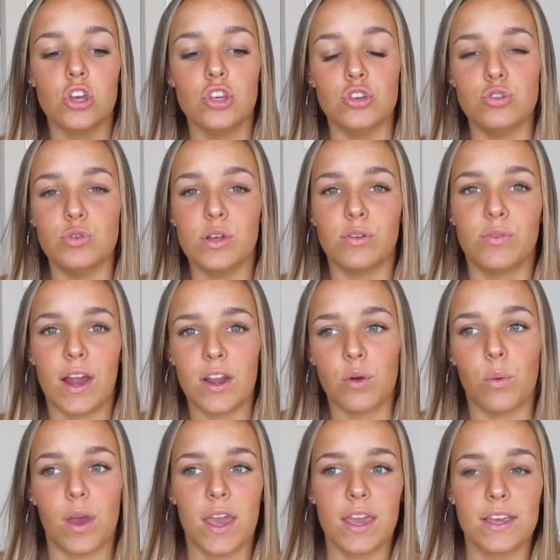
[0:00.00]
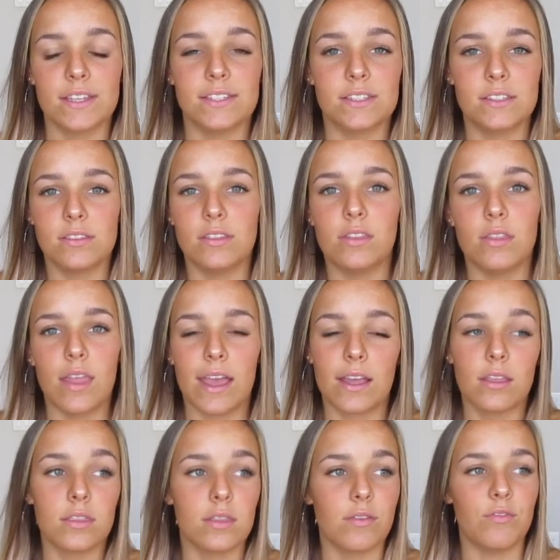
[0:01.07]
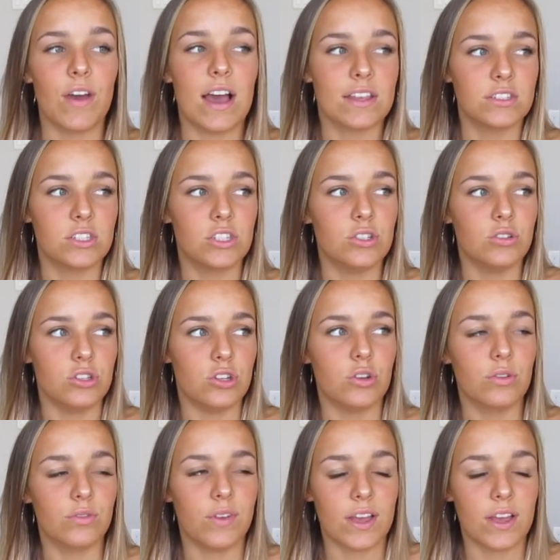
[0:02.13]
you do it right away, because like the faster you do it,